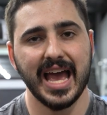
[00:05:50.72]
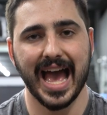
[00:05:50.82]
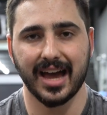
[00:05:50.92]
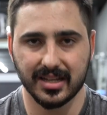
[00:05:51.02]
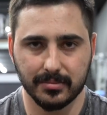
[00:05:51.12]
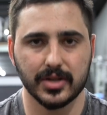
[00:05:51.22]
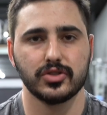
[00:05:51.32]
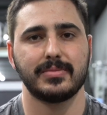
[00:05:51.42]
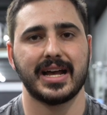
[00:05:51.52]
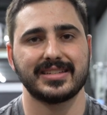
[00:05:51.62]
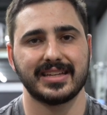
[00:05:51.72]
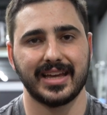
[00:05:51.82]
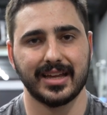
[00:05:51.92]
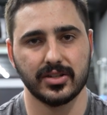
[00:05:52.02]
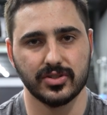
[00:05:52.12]
adding muscle mass and
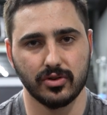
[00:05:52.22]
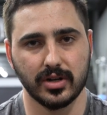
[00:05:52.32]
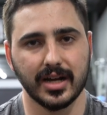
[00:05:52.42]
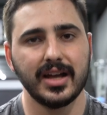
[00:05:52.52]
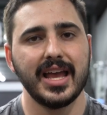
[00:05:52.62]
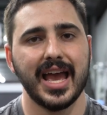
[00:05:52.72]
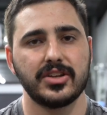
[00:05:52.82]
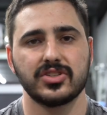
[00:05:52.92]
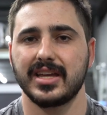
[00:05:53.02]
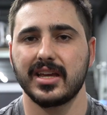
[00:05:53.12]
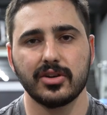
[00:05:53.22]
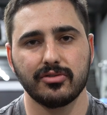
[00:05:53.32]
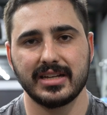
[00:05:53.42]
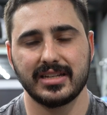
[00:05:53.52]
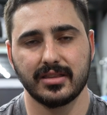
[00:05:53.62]
getting stronger, and just
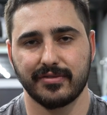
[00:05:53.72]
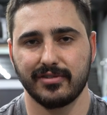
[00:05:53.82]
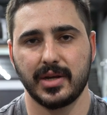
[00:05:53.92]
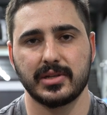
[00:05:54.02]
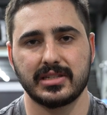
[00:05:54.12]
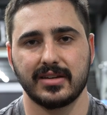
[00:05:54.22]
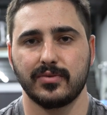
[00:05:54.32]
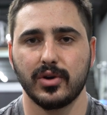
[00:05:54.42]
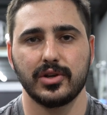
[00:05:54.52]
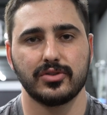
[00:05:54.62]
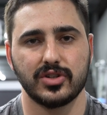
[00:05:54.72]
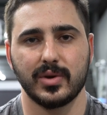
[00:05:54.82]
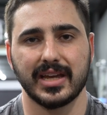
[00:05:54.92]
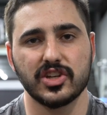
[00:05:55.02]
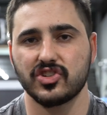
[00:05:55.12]
increasing the frequency of what you're
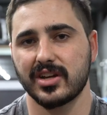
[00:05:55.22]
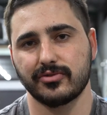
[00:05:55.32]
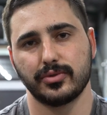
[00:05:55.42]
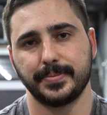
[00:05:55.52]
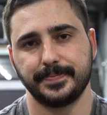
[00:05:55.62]
doing in general.